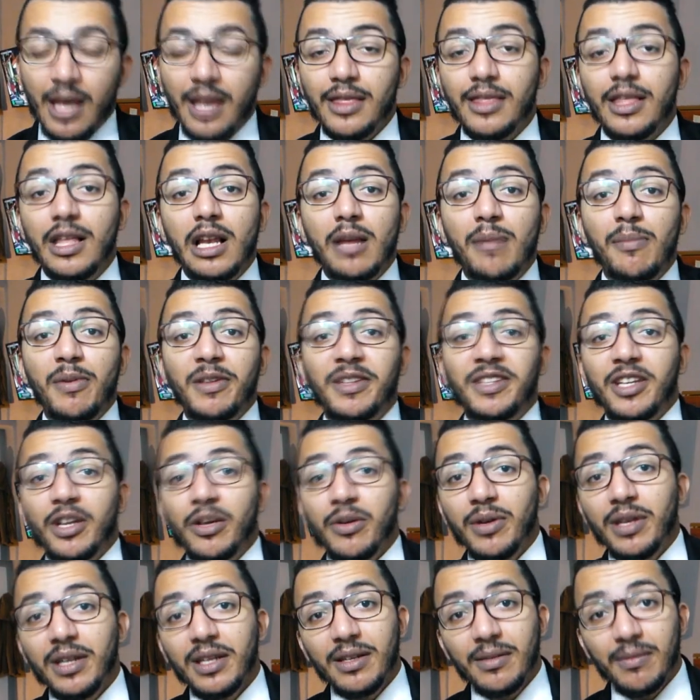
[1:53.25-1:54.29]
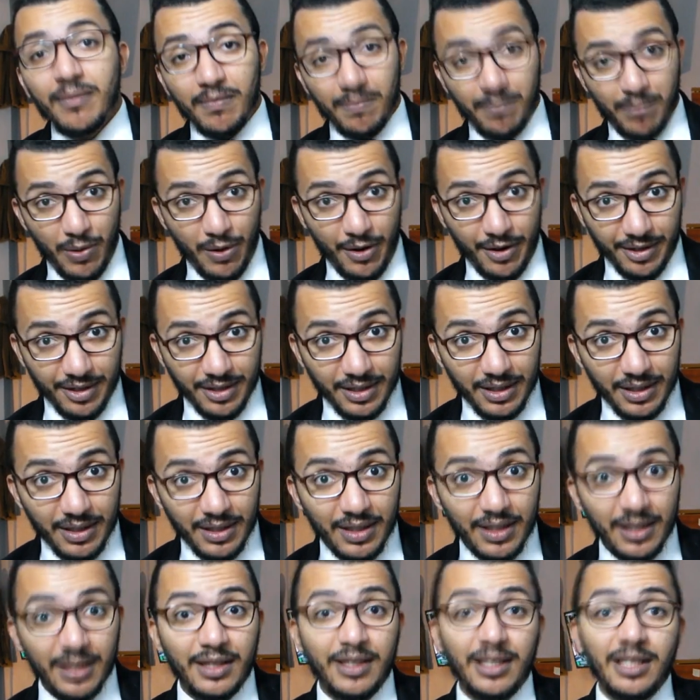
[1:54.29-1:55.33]
The Libertarian Party.
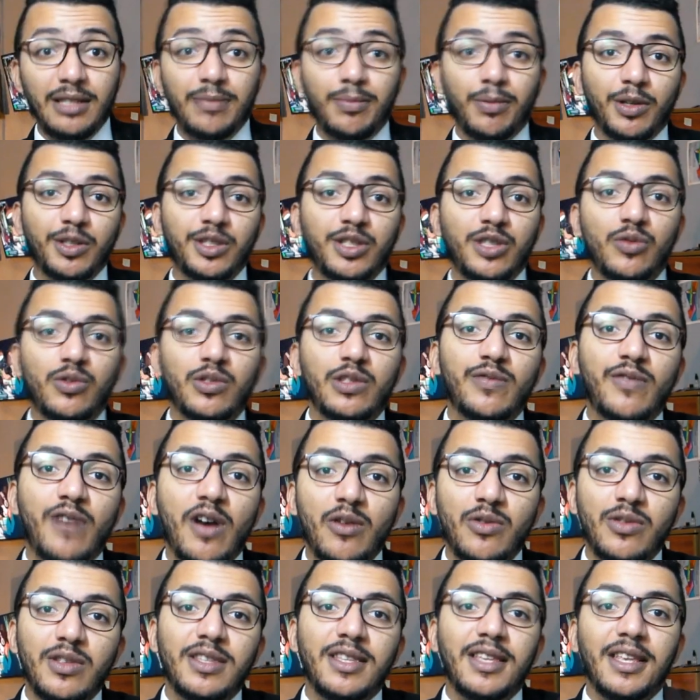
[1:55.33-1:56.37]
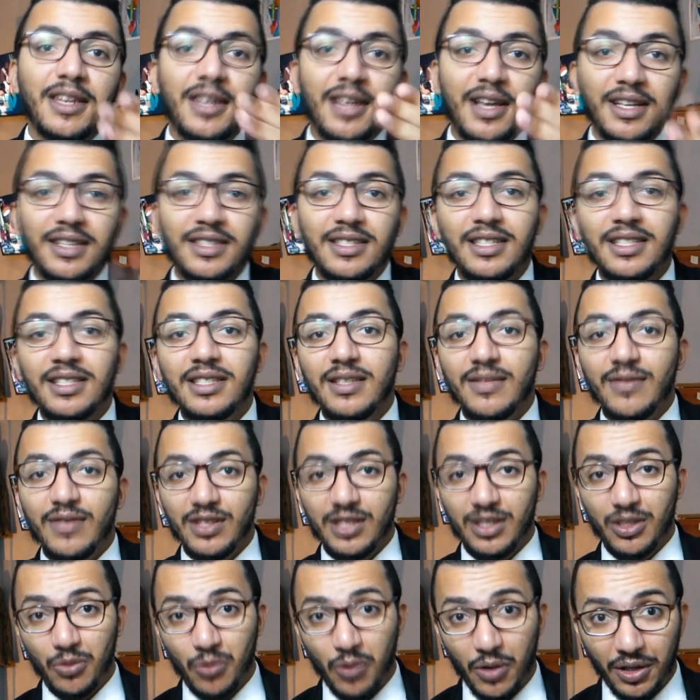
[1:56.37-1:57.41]
This party was founded in
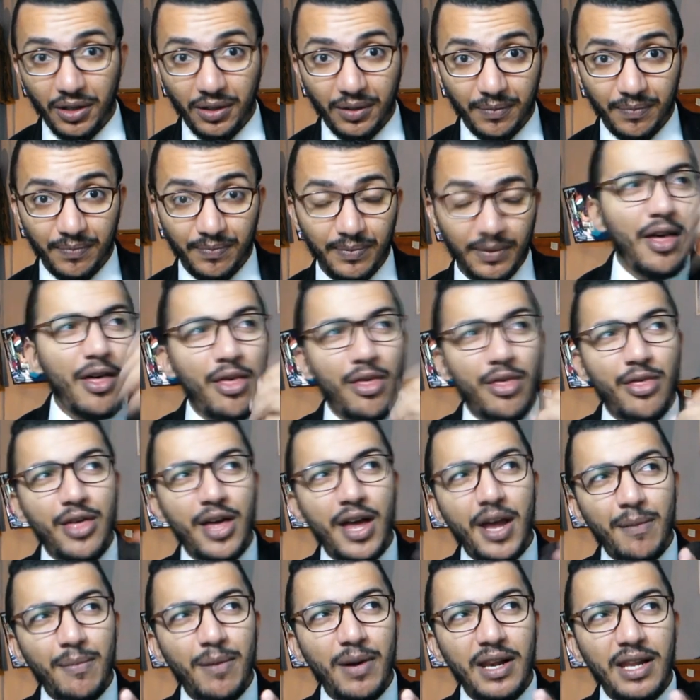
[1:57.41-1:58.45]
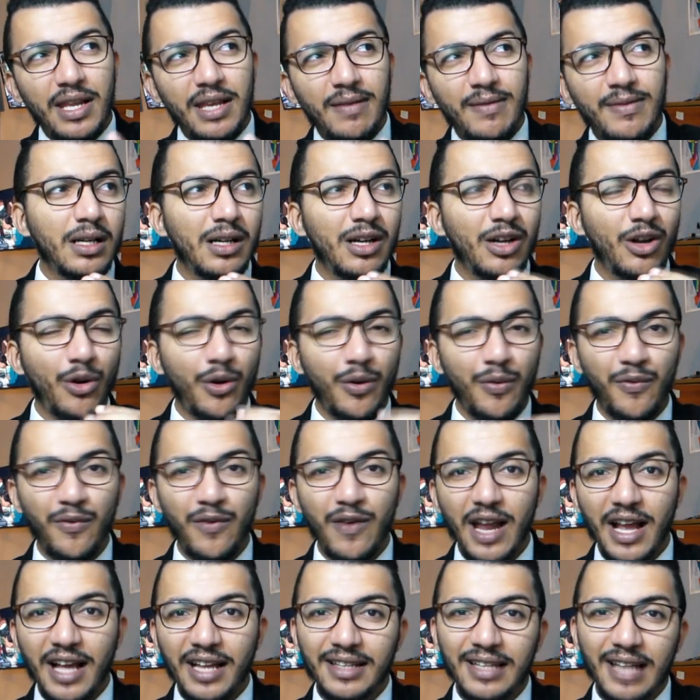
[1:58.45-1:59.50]
1971. Their beliefs
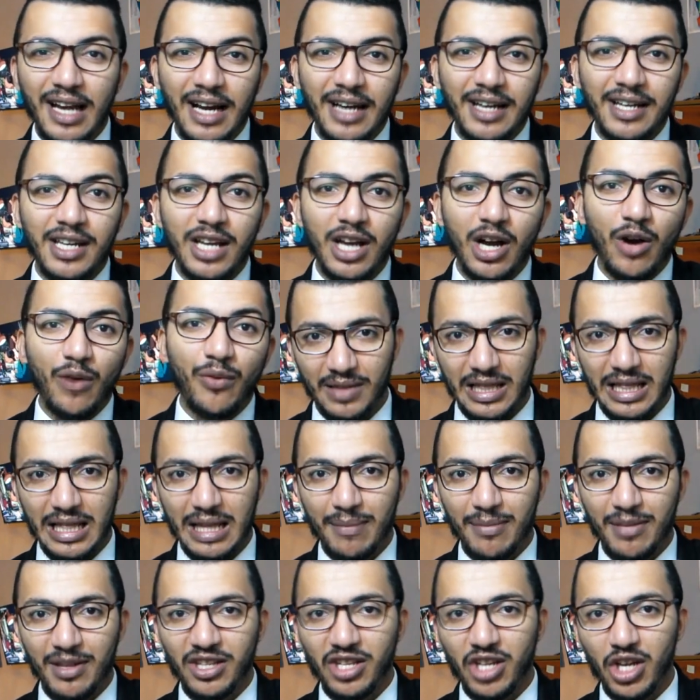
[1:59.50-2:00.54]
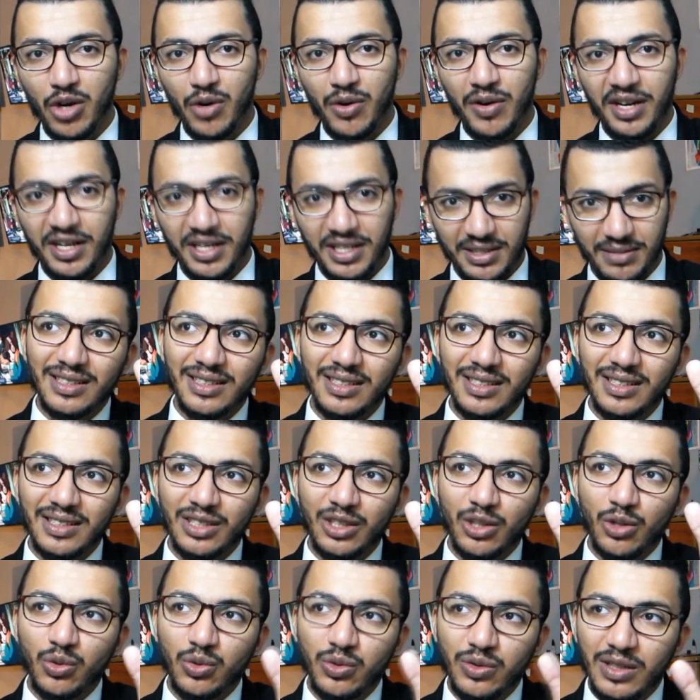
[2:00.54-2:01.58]
reflect the idea of libertarianism.
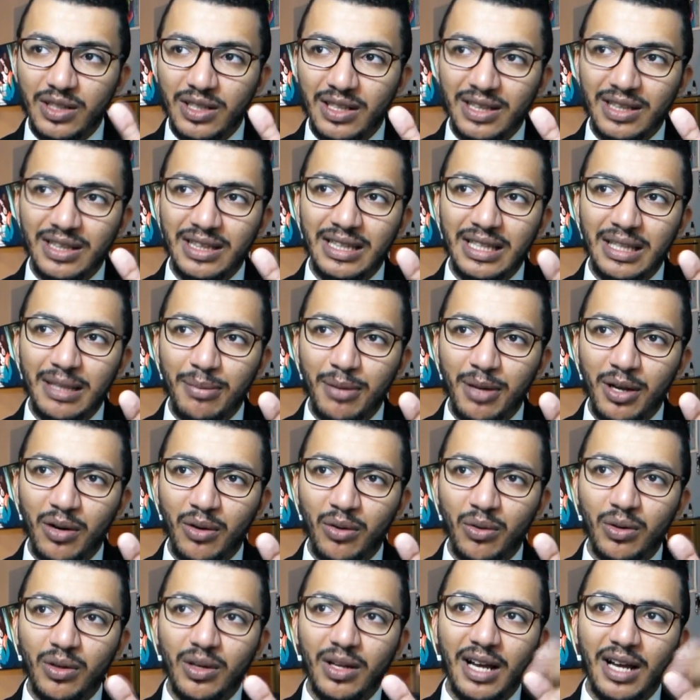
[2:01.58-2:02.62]
Those liberal